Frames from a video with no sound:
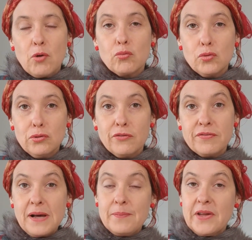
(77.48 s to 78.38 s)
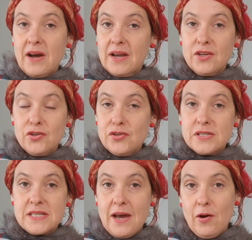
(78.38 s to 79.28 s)
rule of thumb that I
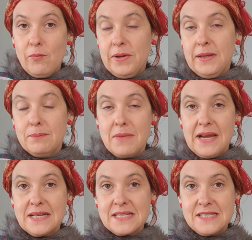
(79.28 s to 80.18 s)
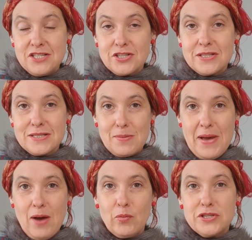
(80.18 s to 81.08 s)
use to help me make decisions
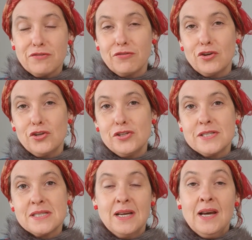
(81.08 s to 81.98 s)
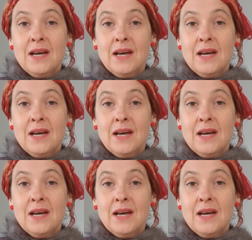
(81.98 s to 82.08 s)
about which foods